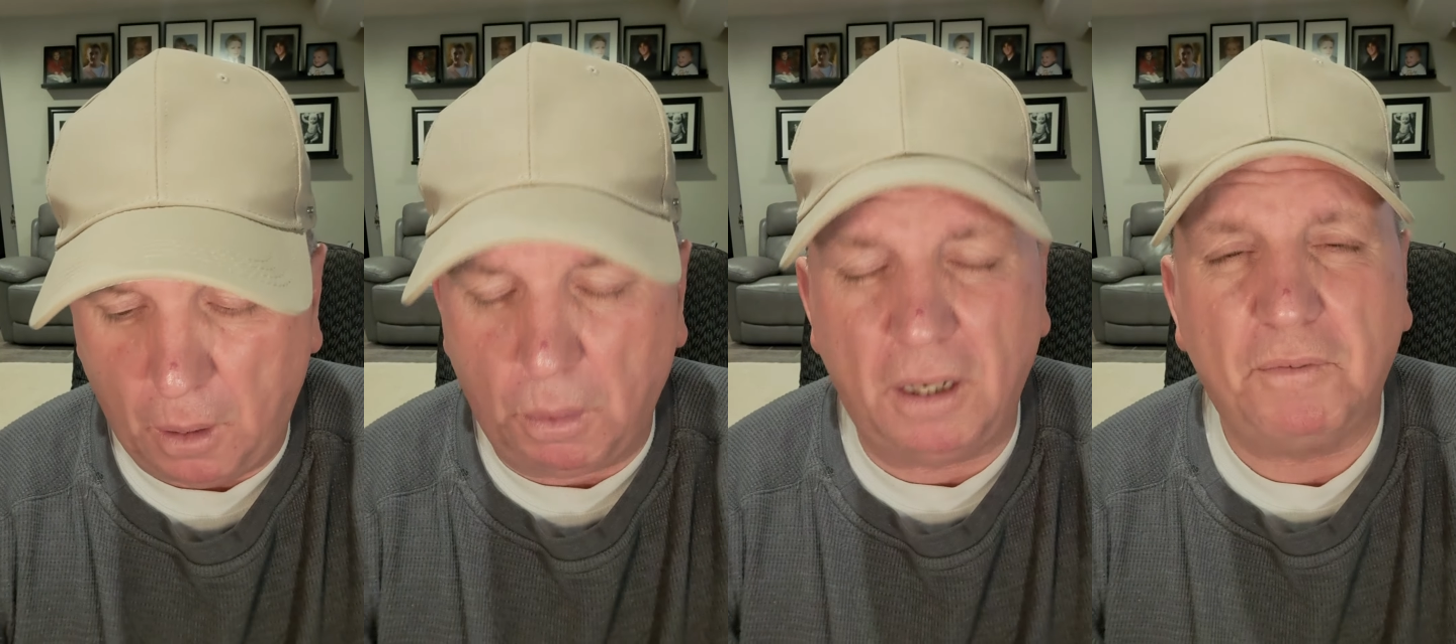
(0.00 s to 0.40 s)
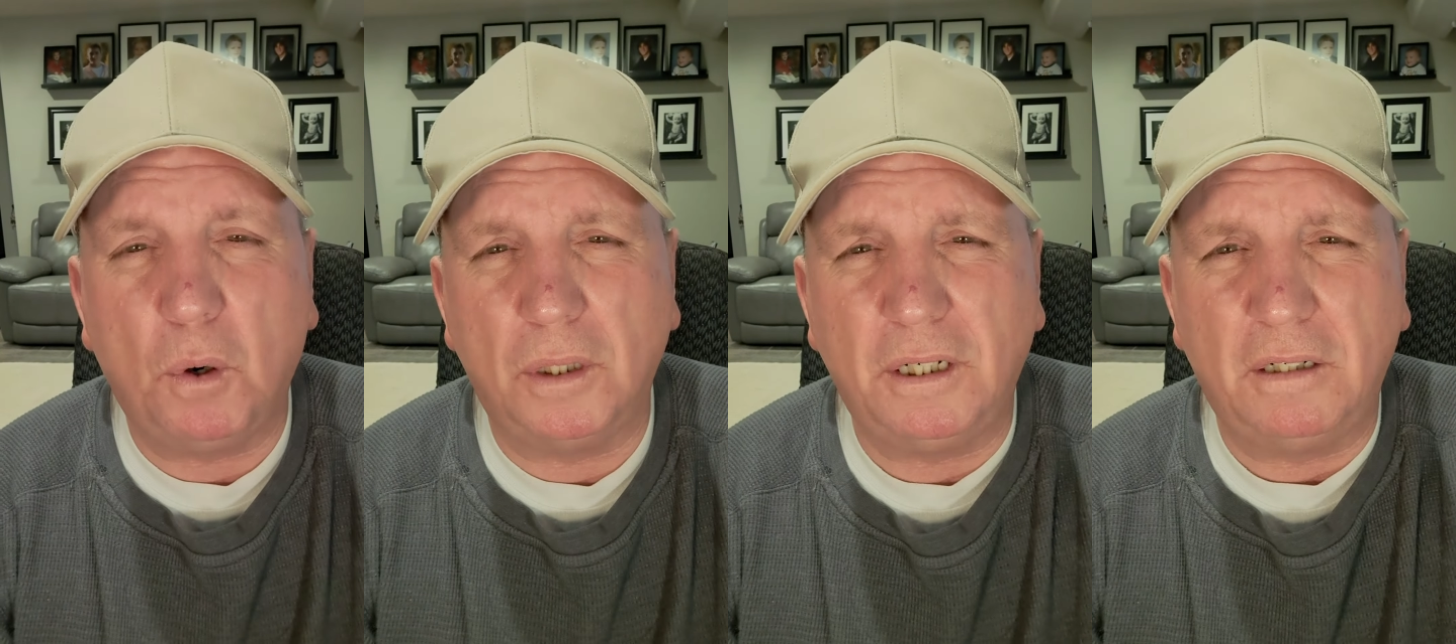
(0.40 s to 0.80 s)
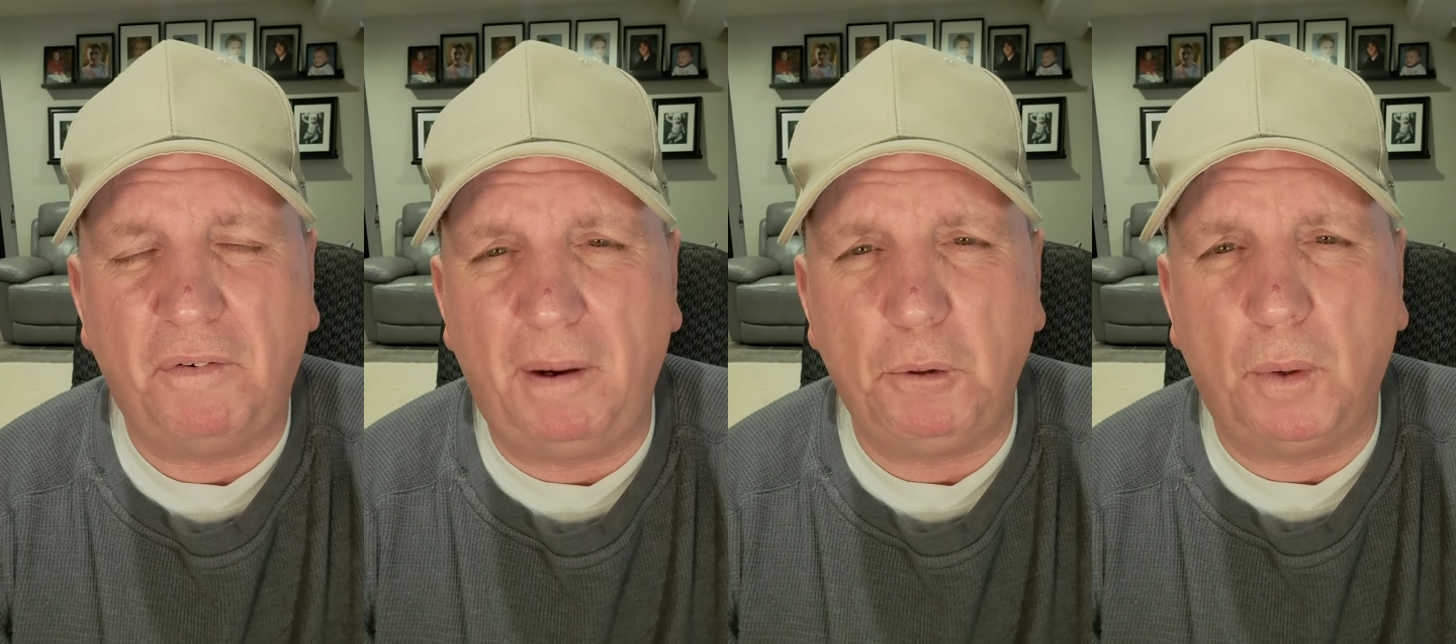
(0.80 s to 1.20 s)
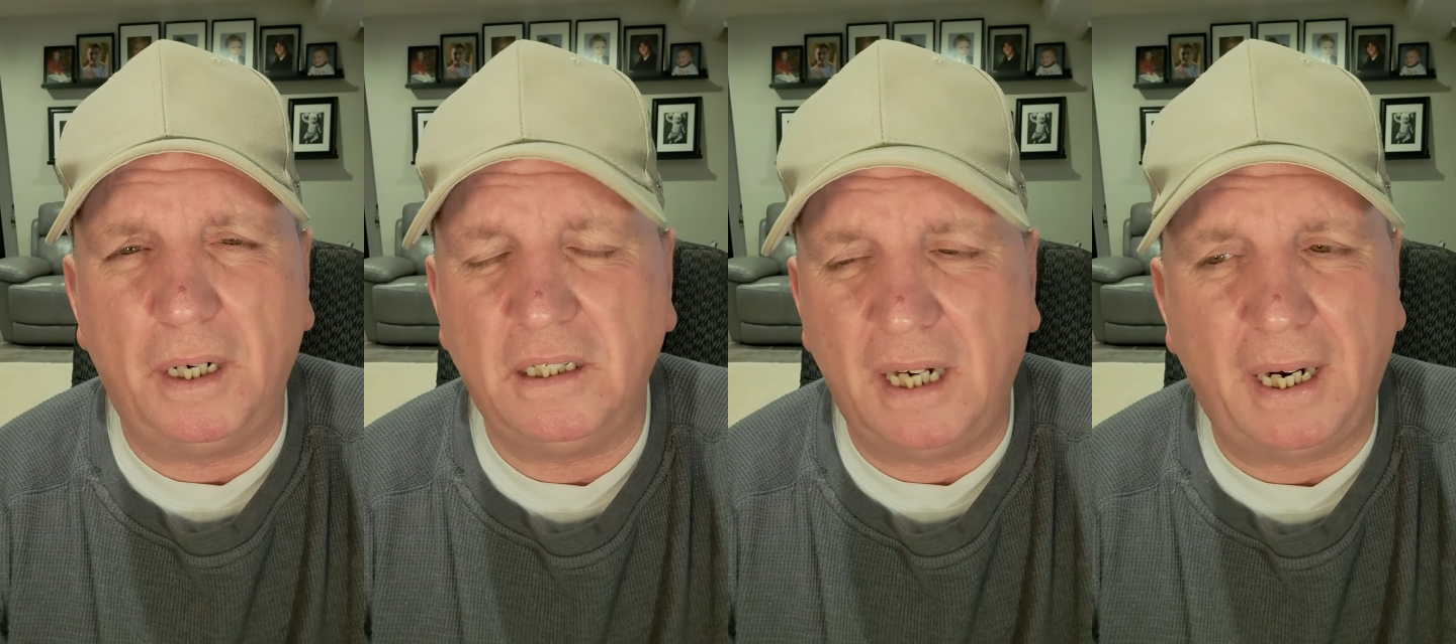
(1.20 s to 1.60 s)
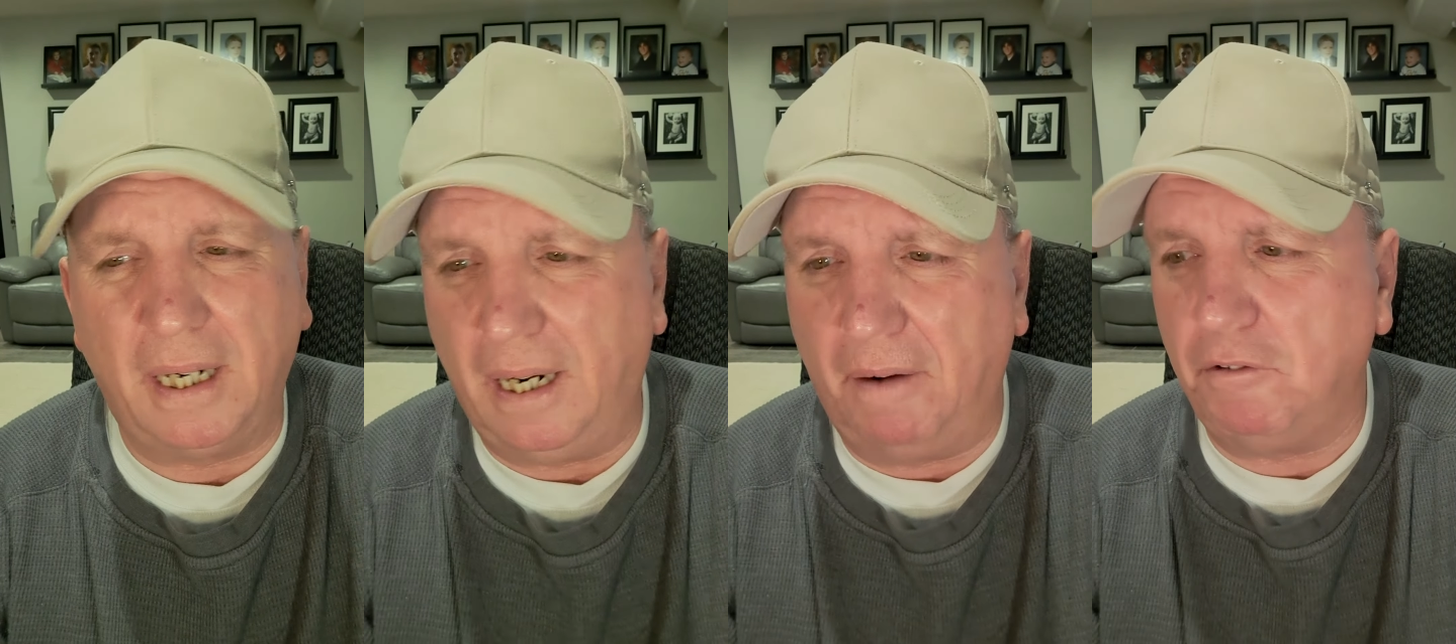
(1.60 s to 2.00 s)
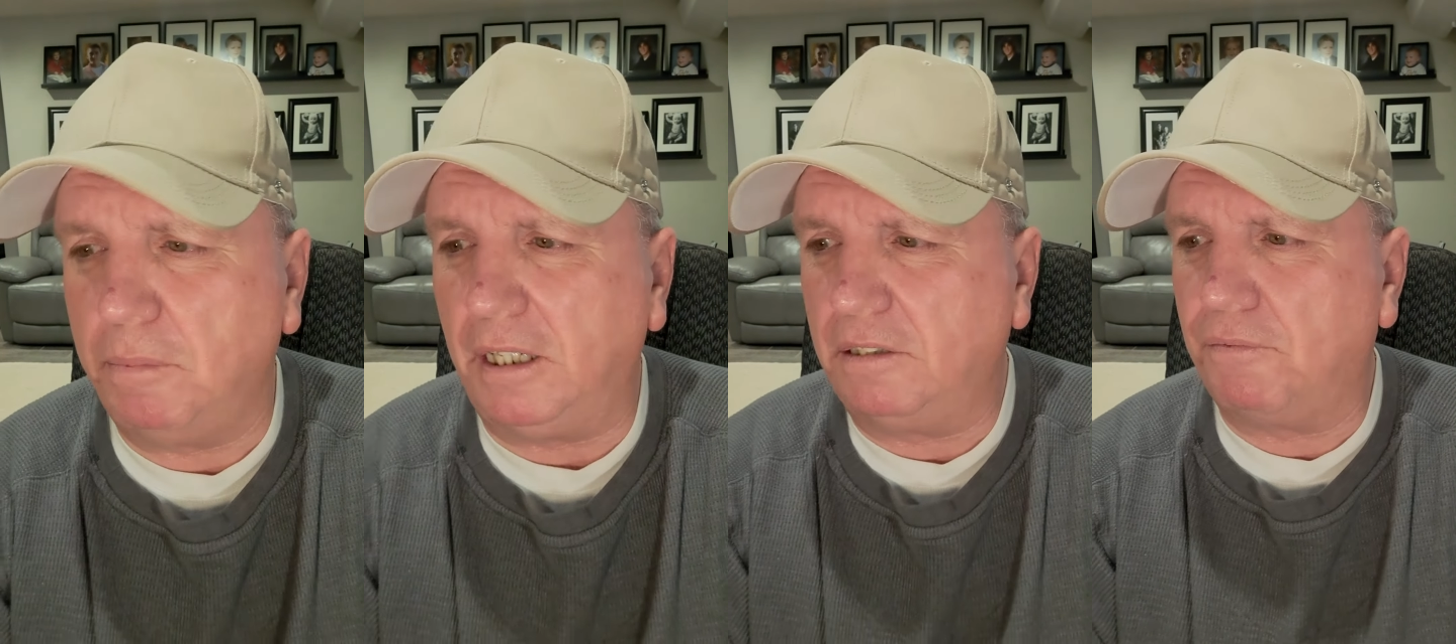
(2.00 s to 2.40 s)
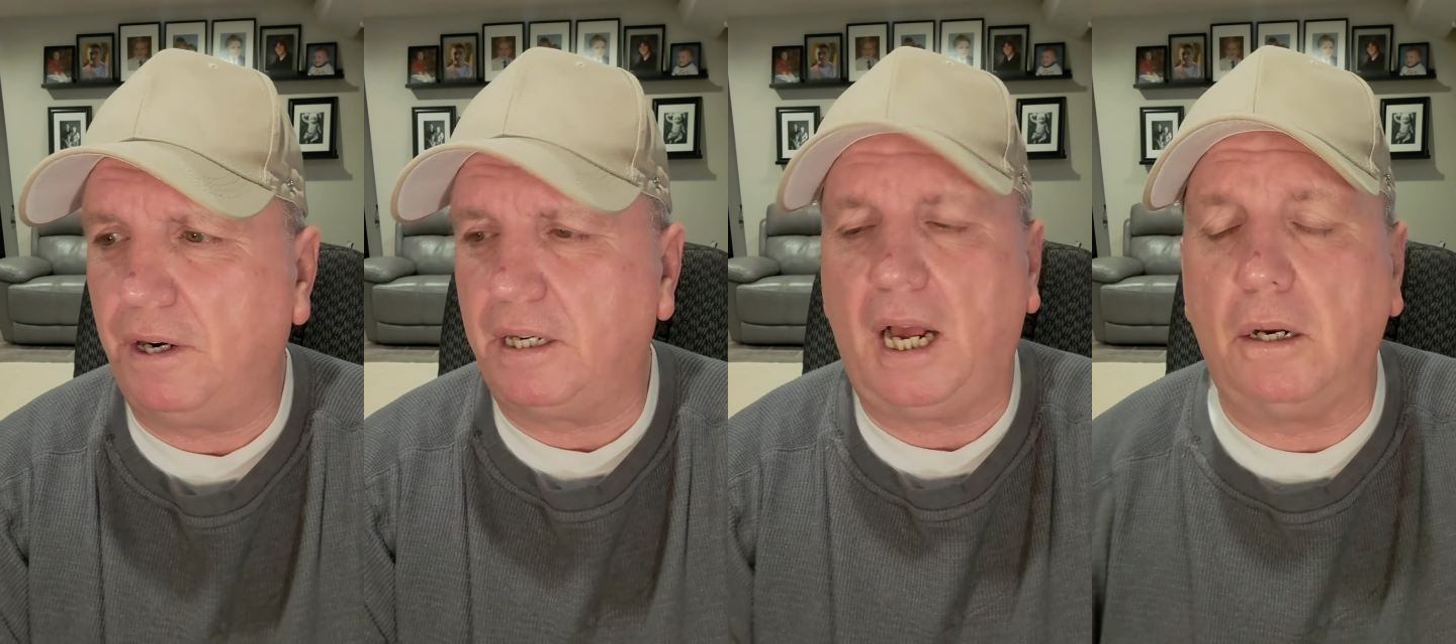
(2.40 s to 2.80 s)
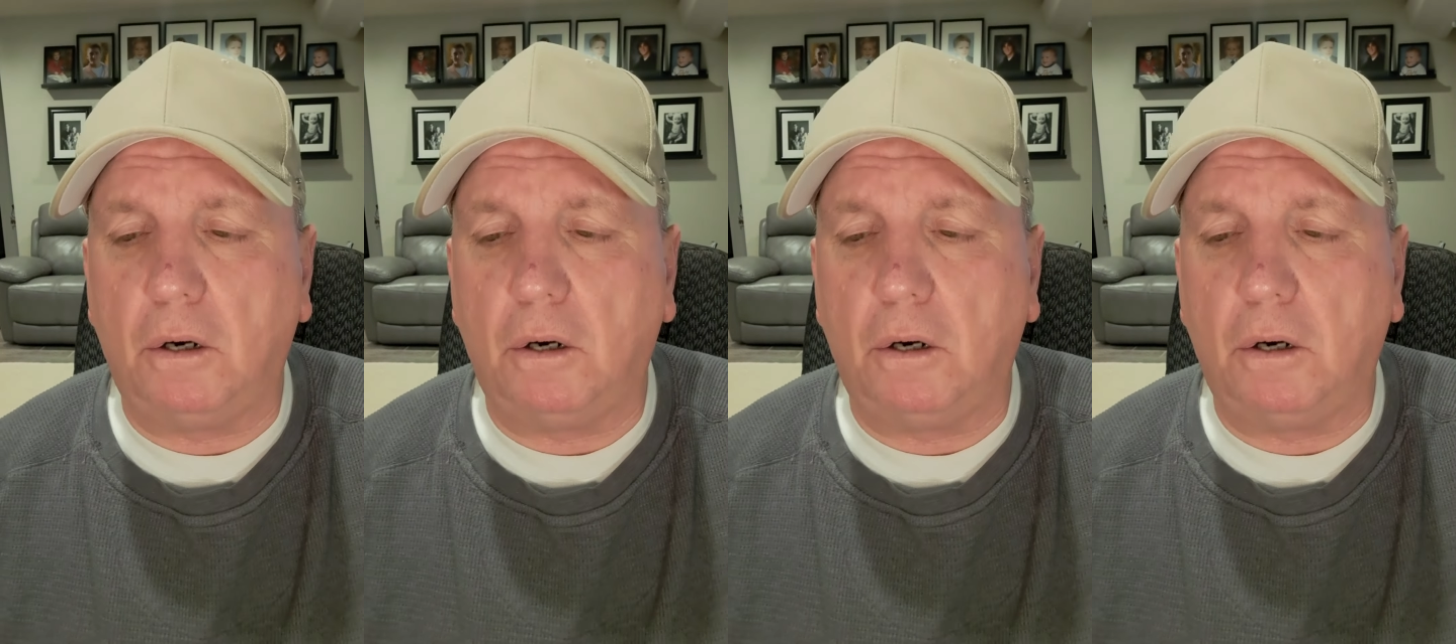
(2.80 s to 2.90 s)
Well, of course, it's February 2nd. Everybody's freaking out.